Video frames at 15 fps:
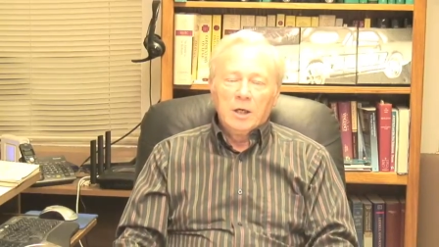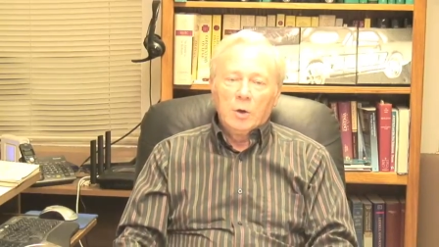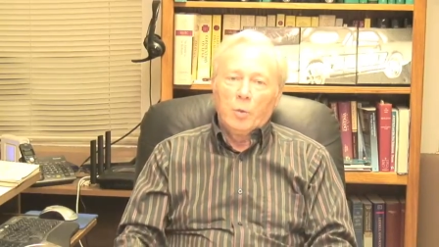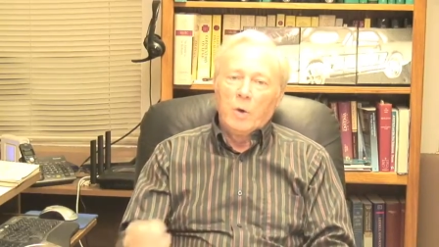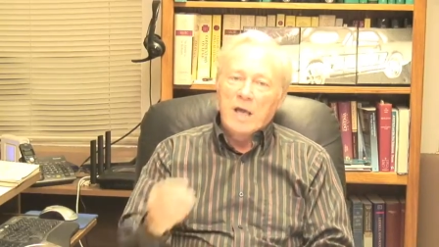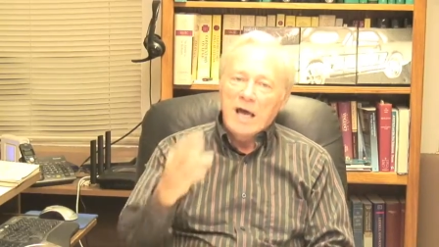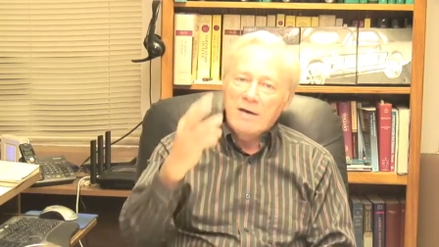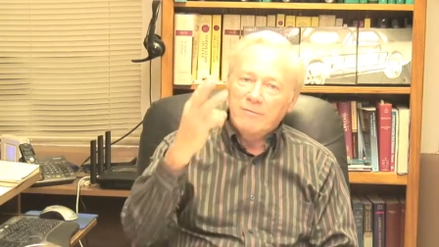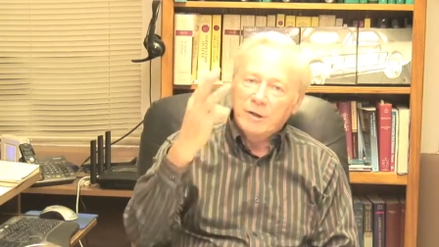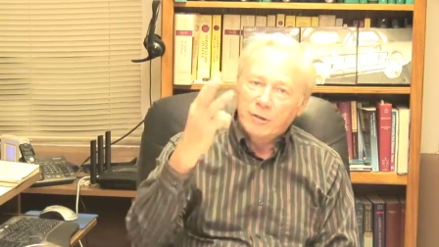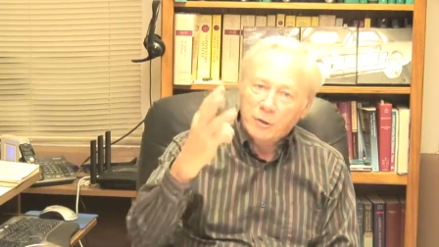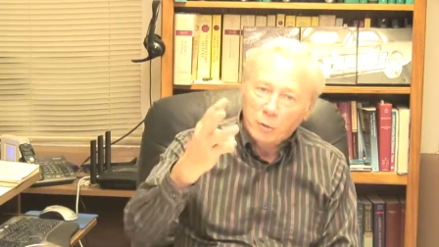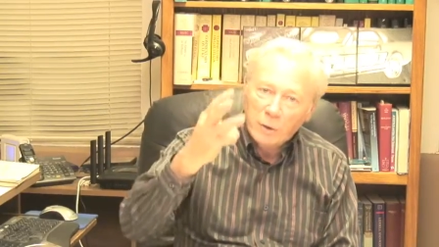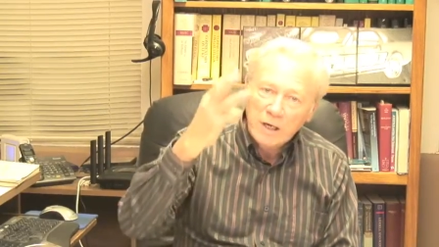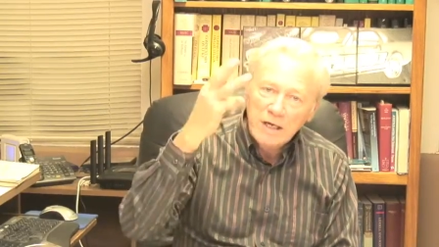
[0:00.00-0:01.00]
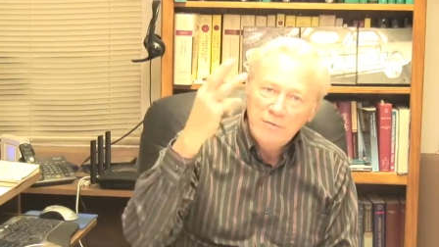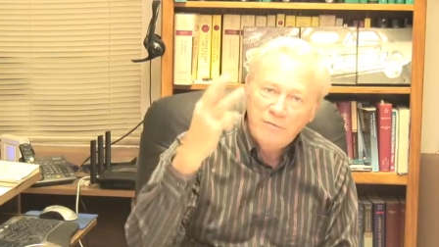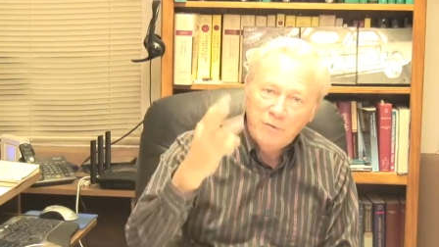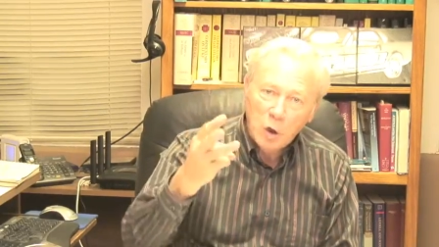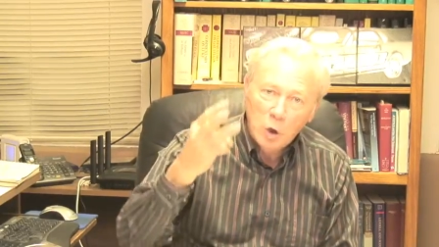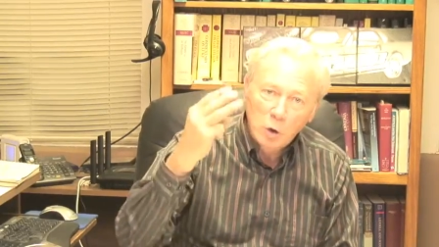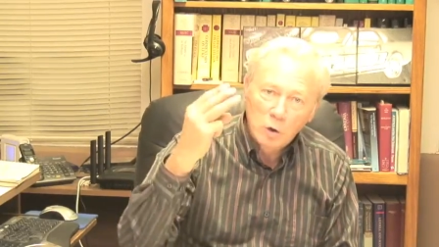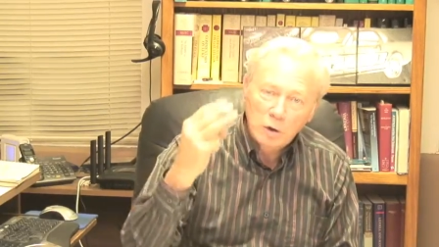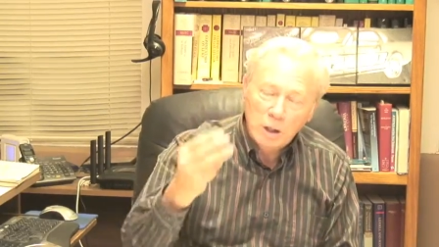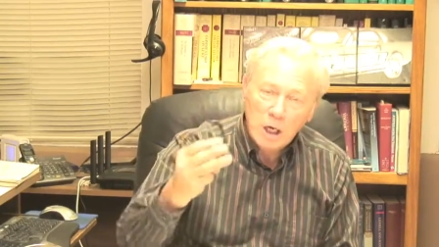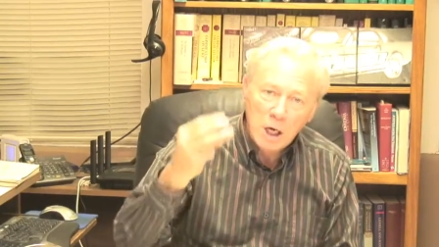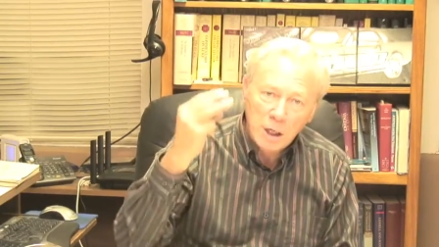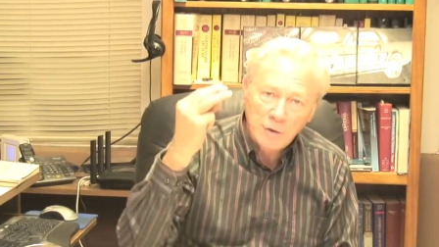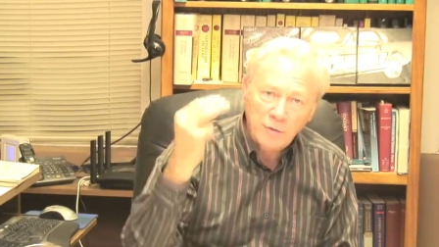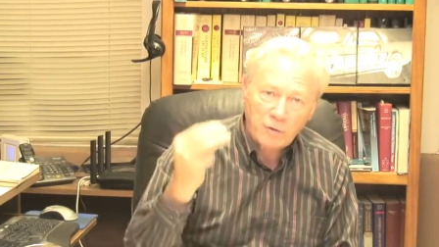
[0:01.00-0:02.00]
We have a threefold
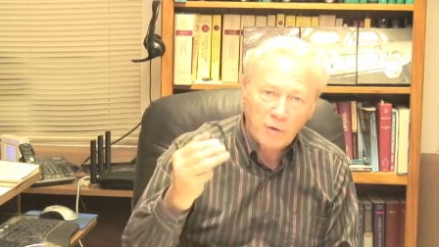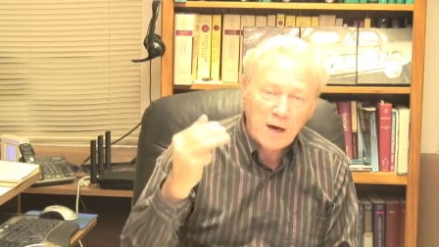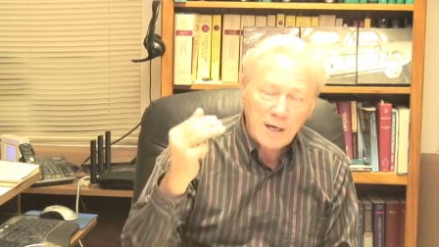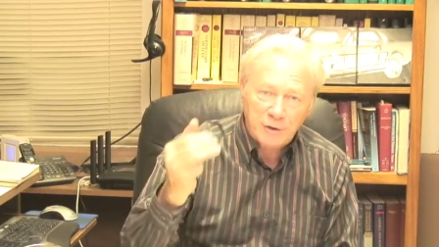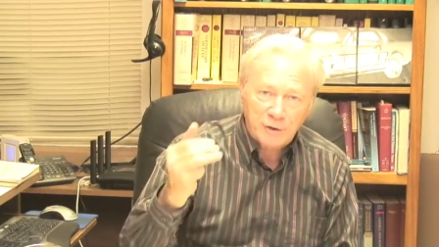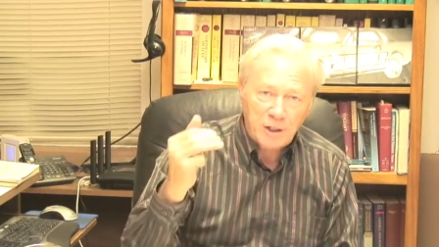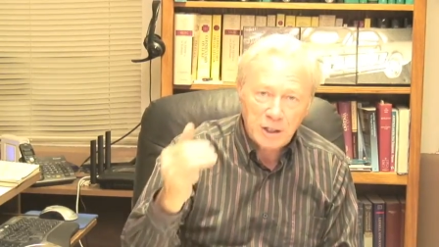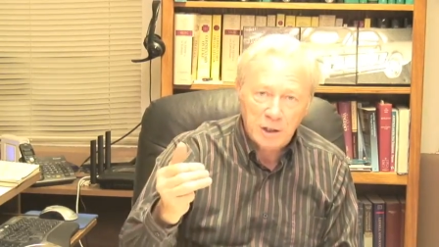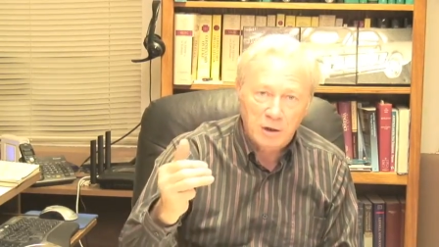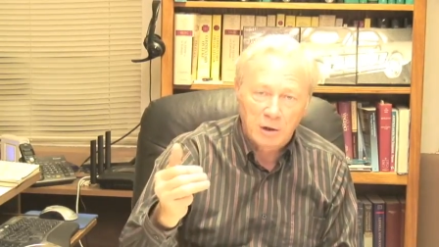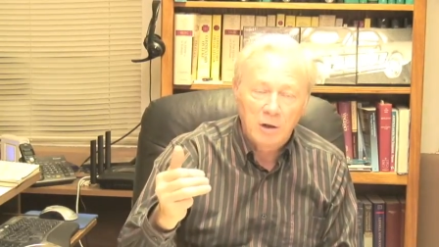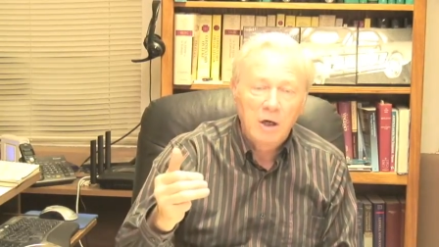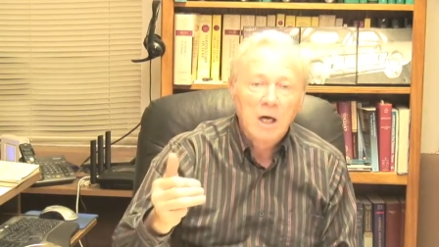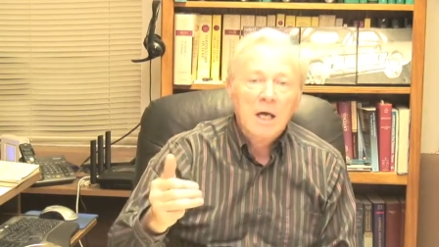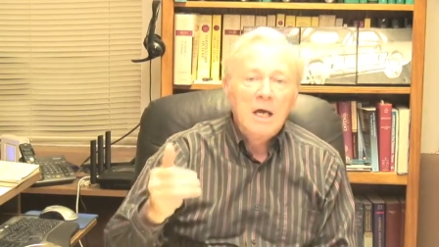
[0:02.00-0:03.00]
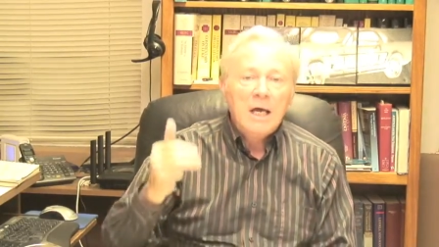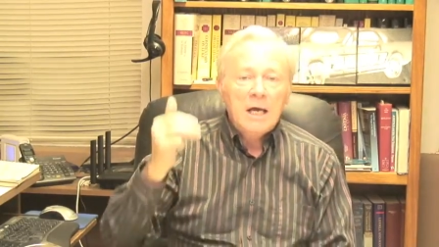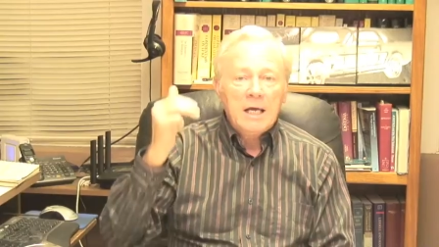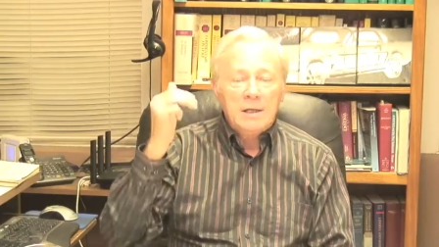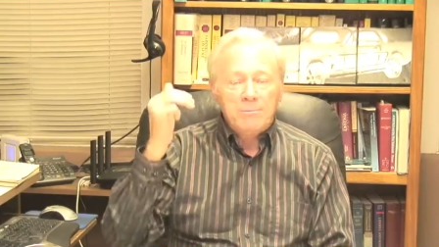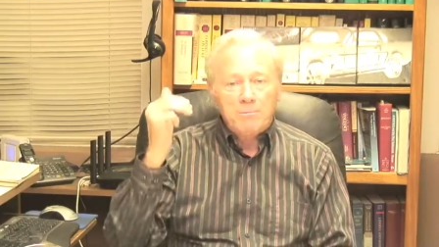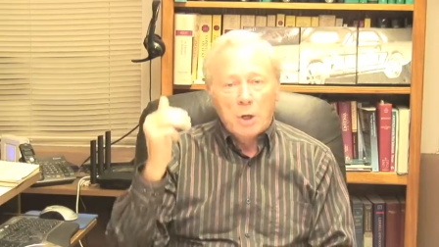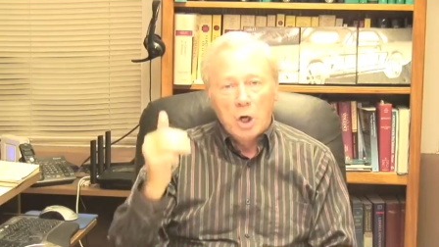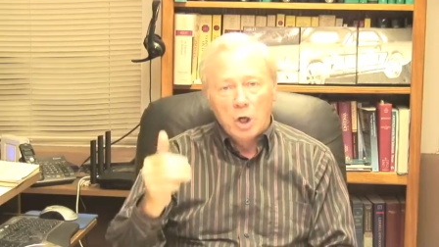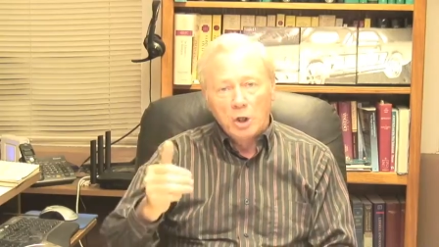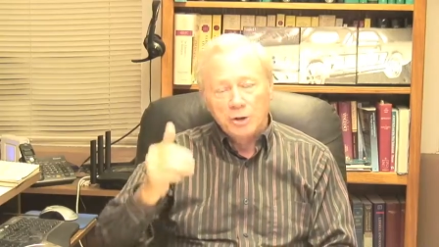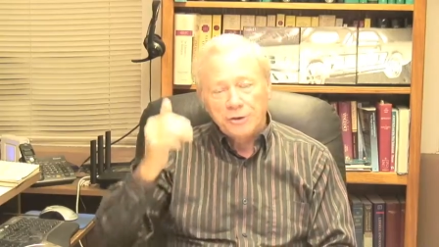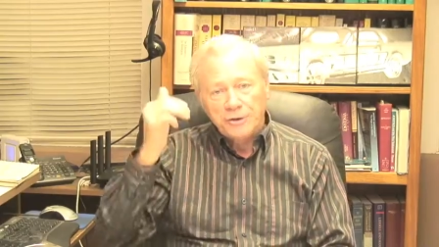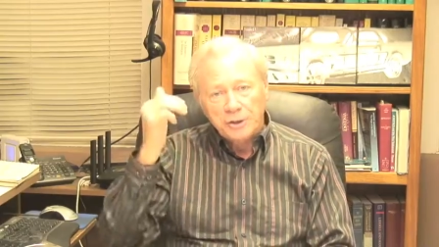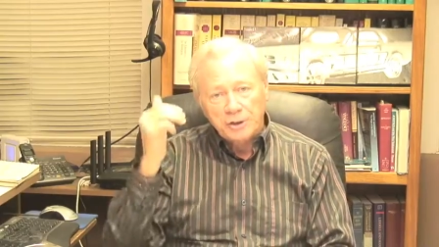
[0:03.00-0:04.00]
contrast here in
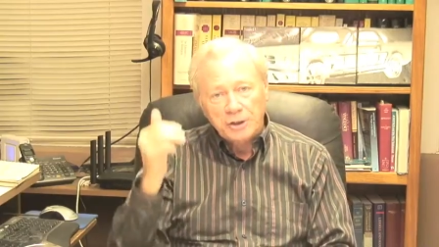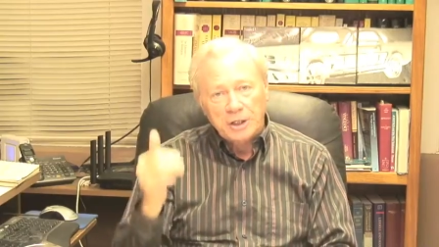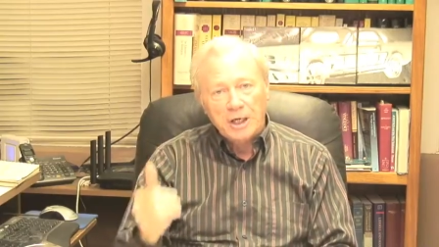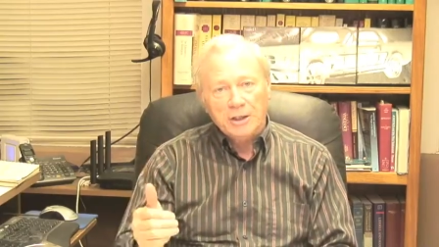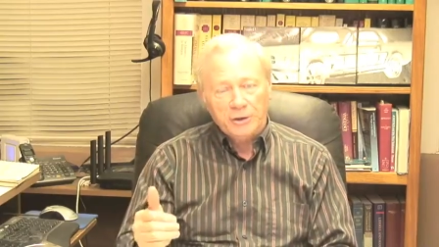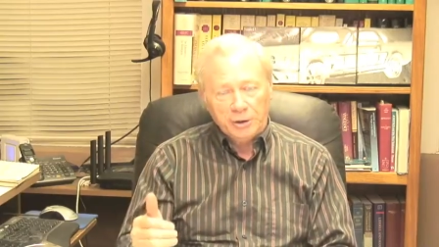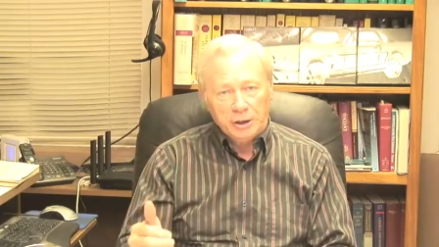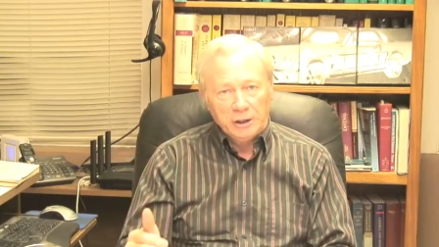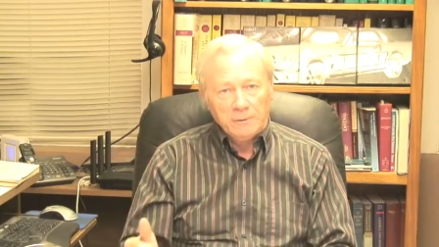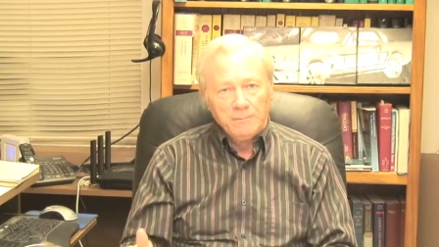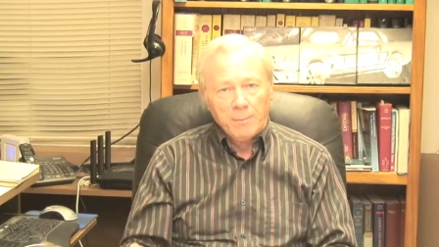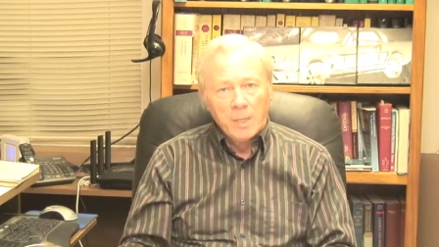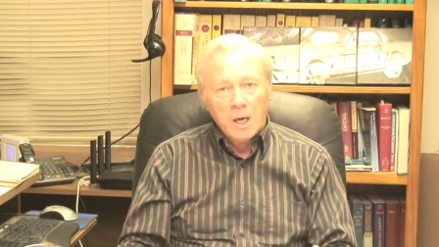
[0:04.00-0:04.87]
Paul's discussion